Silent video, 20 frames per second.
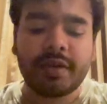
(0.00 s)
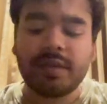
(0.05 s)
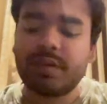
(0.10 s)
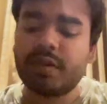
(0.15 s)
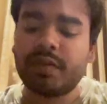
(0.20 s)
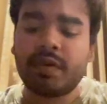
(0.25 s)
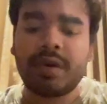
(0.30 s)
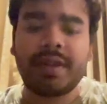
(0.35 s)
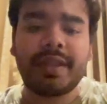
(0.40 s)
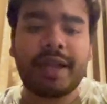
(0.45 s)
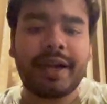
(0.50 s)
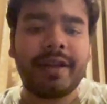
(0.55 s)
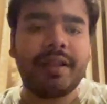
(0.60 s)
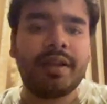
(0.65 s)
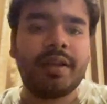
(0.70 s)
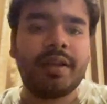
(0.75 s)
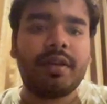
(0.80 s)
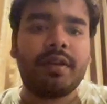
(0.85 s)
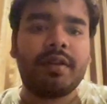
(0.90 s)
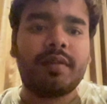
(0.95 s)
So for that
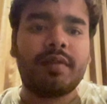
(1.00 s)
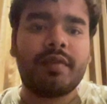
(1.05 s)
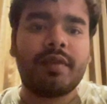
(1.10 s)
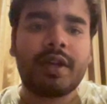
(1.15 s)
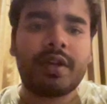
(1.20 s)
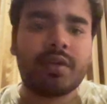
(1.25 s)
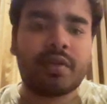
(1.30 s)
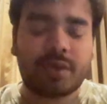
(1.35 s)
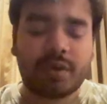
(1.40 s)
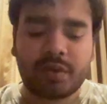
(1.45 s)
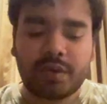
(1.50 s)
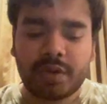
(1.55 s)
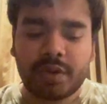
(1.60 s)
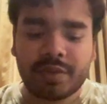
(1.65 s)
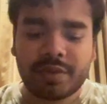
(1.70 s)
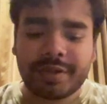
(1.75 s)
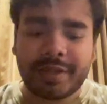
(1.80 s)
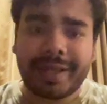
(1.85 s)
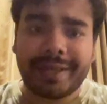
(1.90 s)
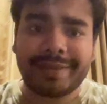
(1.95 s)
we are going to use
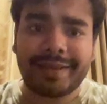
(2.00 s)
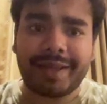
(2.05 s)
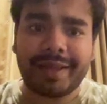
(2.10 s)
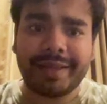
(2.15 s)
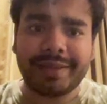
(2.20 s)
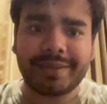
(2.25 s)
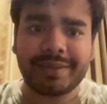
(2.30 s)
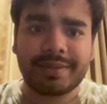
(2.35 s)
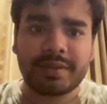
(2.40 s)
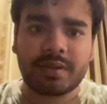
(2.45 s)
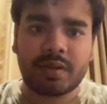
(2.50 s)
Express.